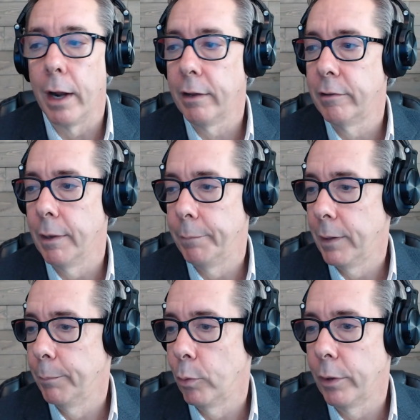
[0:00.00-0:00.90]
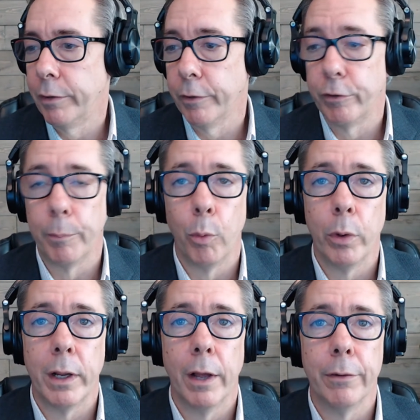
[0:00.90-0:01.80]
non-exempt employees are
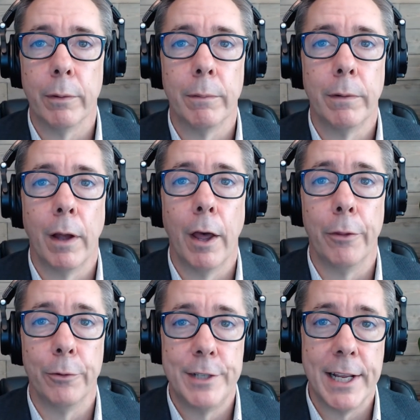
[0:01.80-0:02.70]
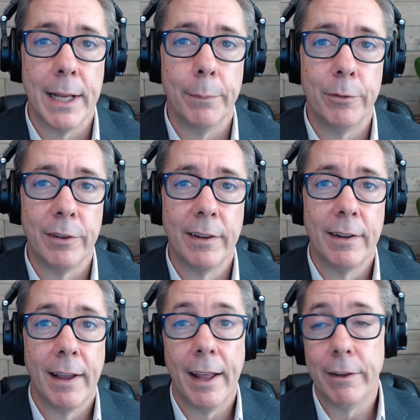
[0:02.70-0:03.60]
supporting other teams,
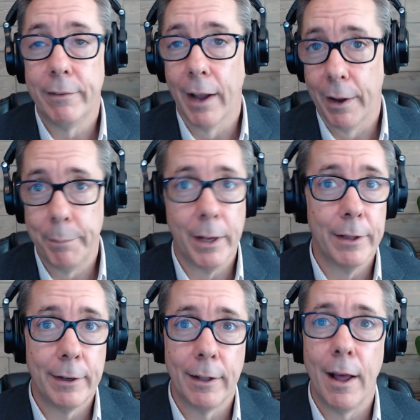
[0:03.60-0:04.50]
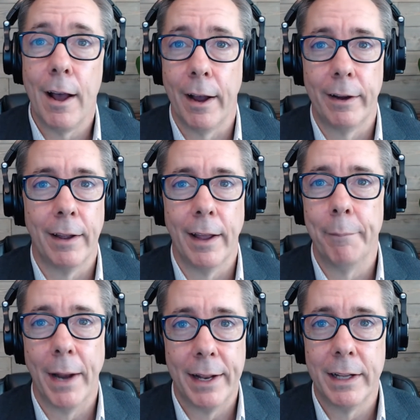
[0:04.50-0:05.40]
and you've got to be on the clock. I
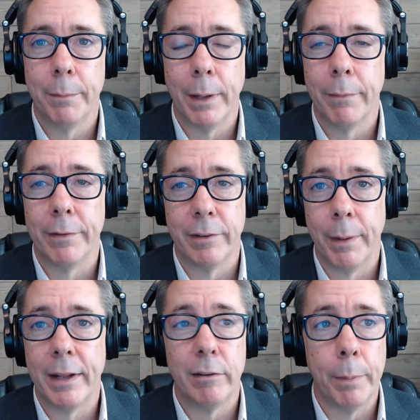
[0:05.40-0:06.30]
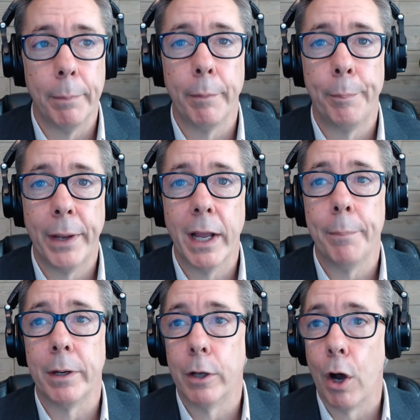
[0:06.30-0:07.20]
mean, somebody needs to be able to pick
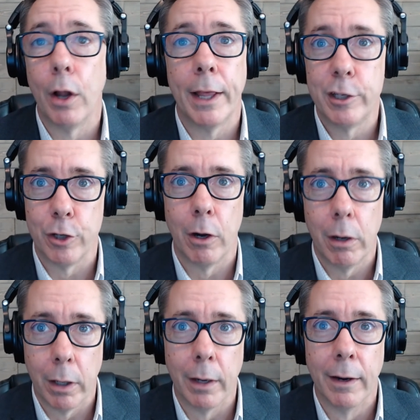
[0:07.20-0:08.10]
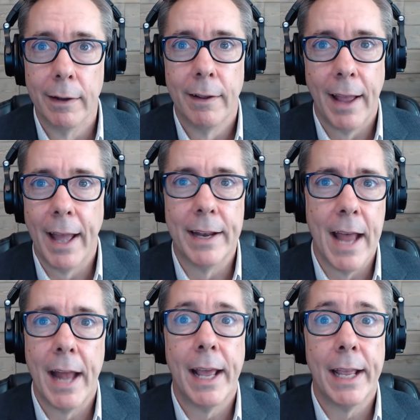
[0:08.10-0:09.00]
up and call HR at
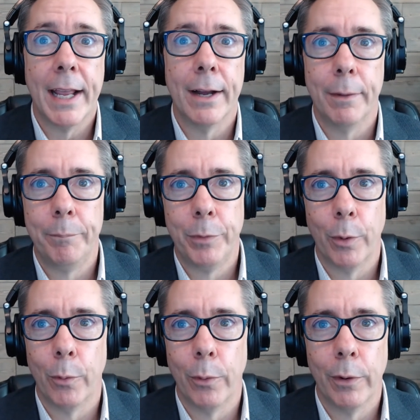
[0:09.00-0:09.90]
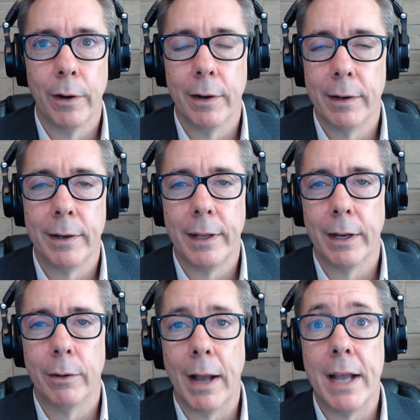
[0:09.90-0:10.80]
9 a.m. or
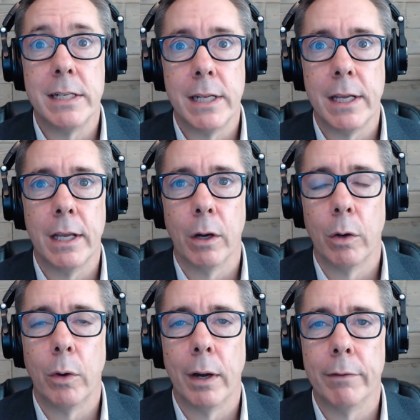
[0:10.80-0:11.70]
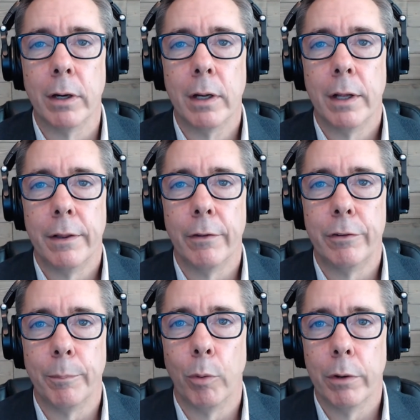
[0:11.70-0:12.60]
IT or whoever,
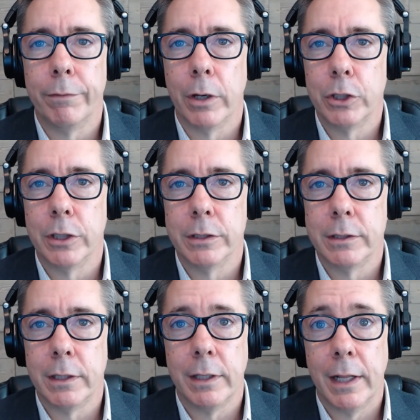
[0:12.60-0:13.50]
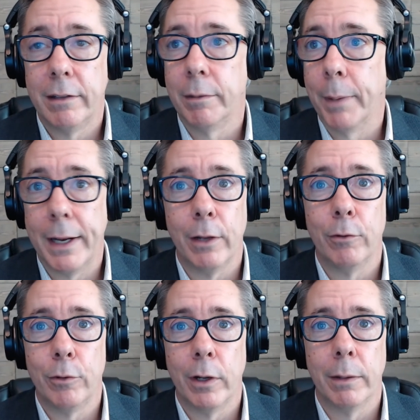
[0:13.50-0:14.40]
those support functions. You need somebody
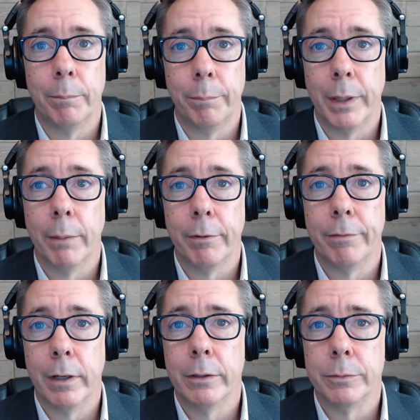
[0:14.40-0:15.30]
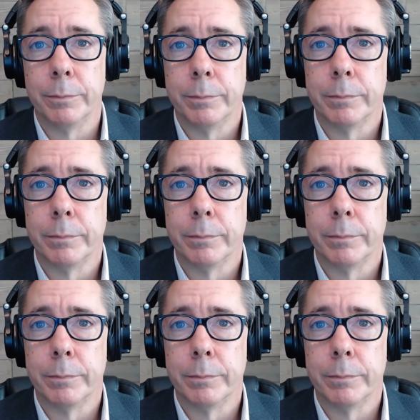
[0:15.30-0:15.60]
who's going to pick up the phone.